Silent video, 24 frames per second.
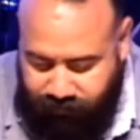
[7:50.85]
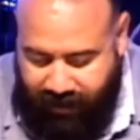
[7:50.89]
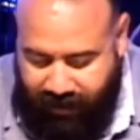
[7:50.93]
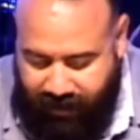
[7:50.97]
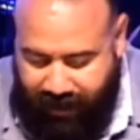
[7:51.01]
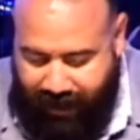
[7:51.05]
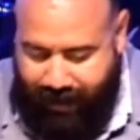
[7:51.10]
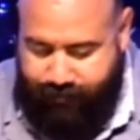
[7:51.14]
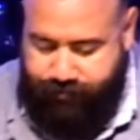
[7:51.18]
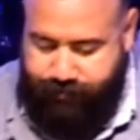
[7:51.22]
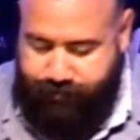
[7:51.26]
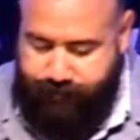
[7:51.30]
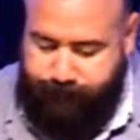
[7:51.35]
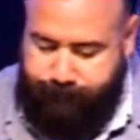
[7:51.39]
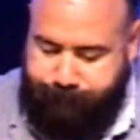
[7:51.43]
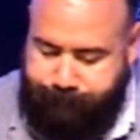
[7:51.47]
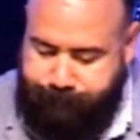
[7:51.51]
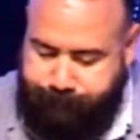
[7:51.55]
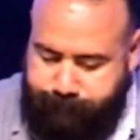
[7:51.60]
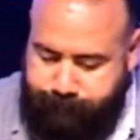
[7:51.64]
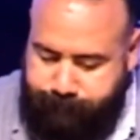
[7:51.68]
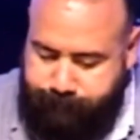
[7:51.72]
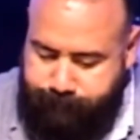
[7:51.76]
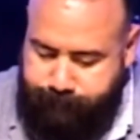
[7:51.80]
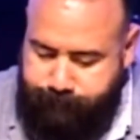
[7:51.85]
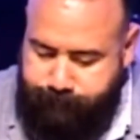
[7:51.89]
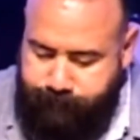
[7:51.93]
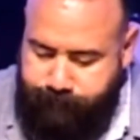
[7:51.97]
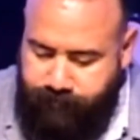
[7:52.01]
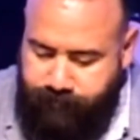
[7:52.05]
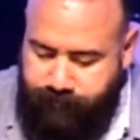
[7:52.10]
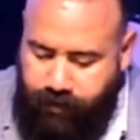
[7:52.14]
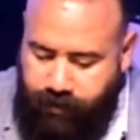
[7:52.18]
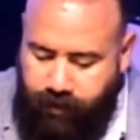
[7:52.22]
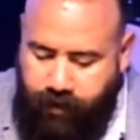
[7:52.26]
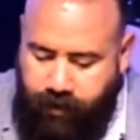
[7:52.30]
death.
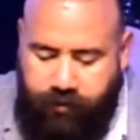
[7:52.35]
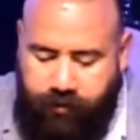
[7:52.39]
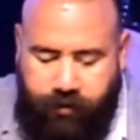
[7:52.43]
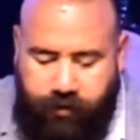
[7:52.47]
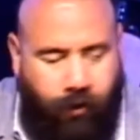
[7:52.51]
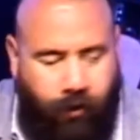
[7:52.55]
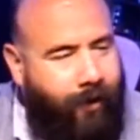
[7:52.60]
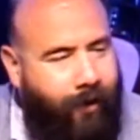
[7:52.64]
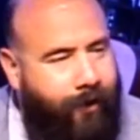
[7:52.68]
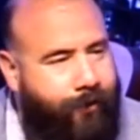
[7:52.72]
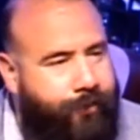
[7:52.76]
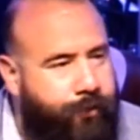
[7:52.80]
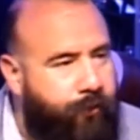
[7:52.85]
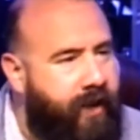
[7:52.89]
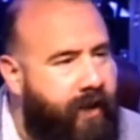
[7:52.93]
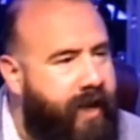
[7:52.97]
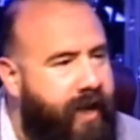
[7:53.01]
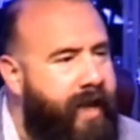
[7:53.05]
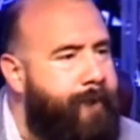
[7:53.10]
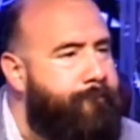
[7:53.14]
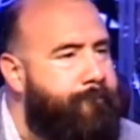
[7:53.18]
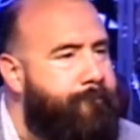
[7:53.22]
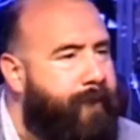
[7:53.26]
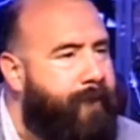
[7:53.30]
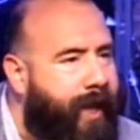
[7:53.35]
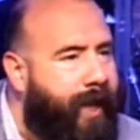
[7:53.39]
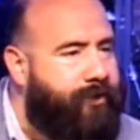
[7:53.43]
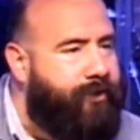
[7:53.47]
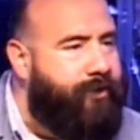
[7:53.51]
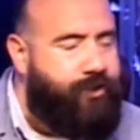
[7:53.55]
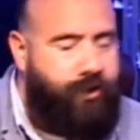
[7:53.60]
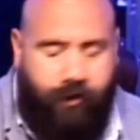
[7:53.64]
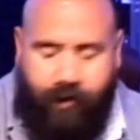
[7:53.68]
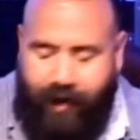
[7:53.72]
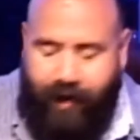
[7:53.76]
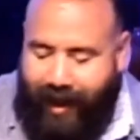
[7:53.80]
There are three
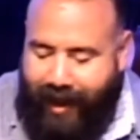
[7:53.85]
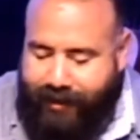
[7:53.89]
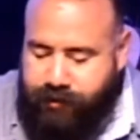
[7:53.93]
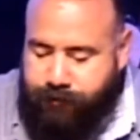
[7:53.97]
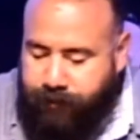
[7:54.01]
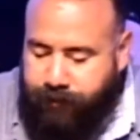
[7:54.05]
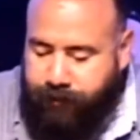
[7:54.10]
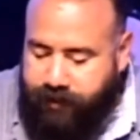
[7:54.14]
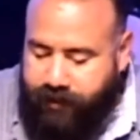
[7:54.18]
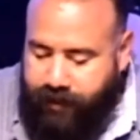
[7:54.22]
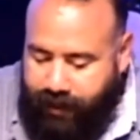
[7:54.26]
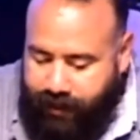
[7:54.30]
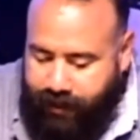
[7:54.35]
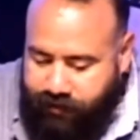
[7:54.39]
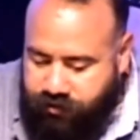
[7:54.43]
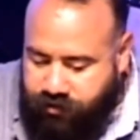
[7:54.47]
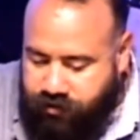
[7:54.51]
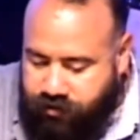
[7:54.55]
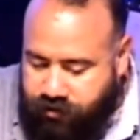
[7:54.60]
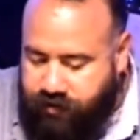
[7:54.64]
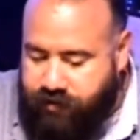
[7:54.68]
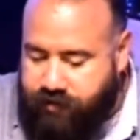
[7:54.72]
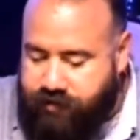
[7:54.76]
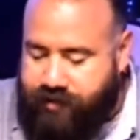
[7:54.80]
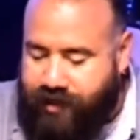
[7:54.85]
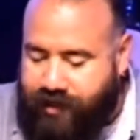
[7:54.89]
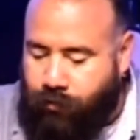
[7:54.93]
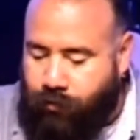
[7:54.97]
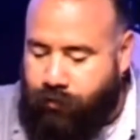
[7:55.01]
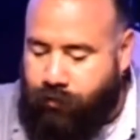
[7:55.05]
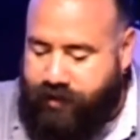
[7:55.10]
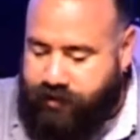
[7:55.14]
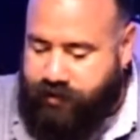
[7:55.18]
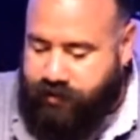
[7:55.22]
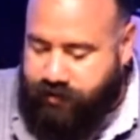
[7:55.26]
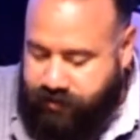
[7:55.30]
major explanations that
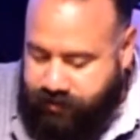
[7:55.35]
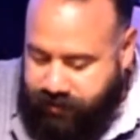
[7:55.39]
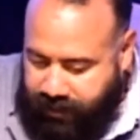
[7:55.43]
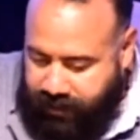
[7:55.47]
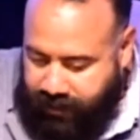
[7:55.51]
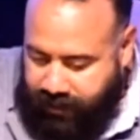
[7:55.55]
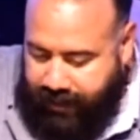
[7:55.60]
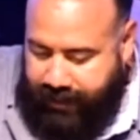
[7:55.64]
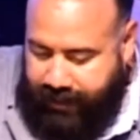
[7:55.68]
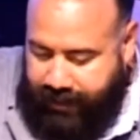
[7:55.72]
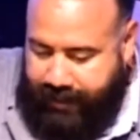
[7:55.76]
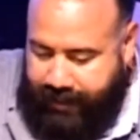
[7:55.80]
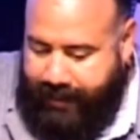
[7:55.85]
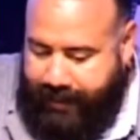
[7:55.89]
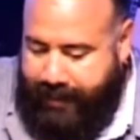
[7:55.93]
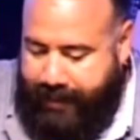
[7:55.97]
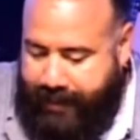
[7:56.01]
we see